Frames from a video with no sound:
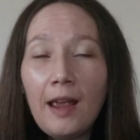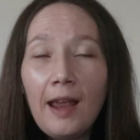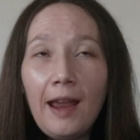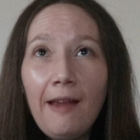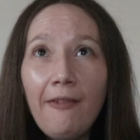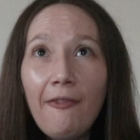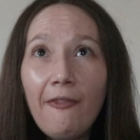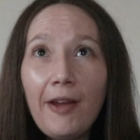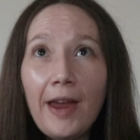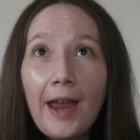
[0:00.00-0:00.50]

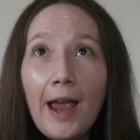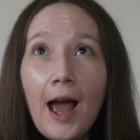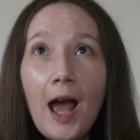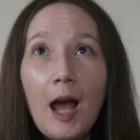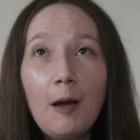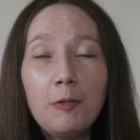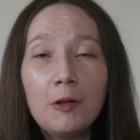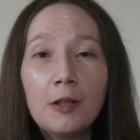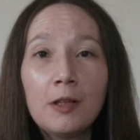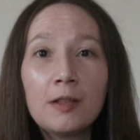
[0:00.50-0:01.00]
If it
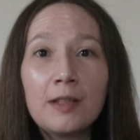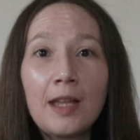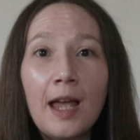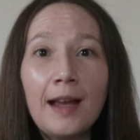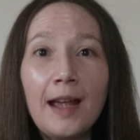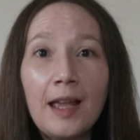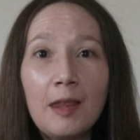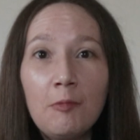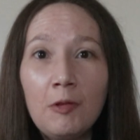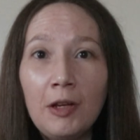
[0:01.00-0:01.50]
happens that I
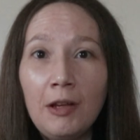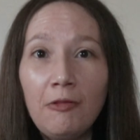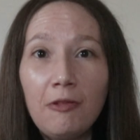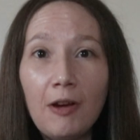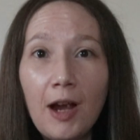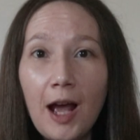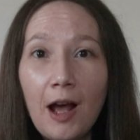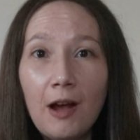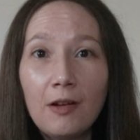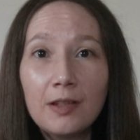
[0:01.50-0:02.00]
get the money for
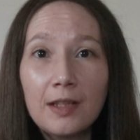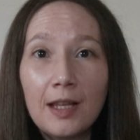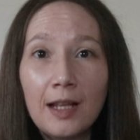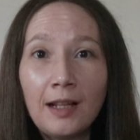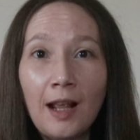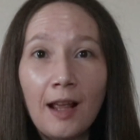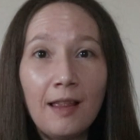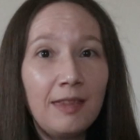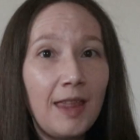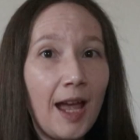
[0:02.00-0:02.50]
a house,
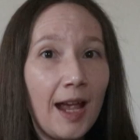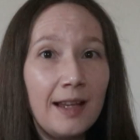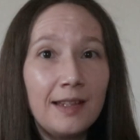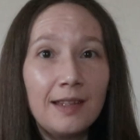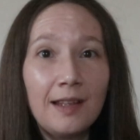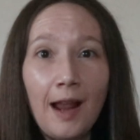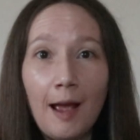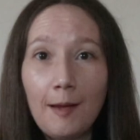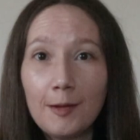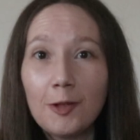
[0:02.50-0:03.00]
then that is
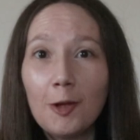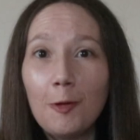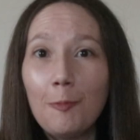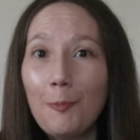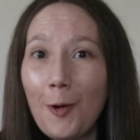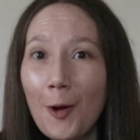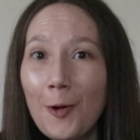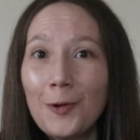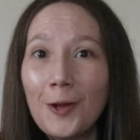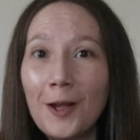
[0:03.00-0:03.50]
an absolute
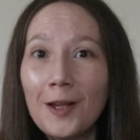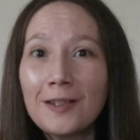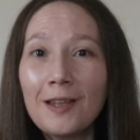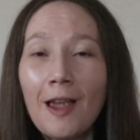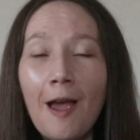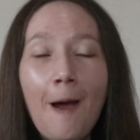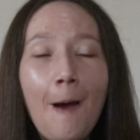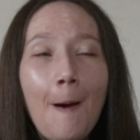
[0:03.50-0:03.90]
bonus.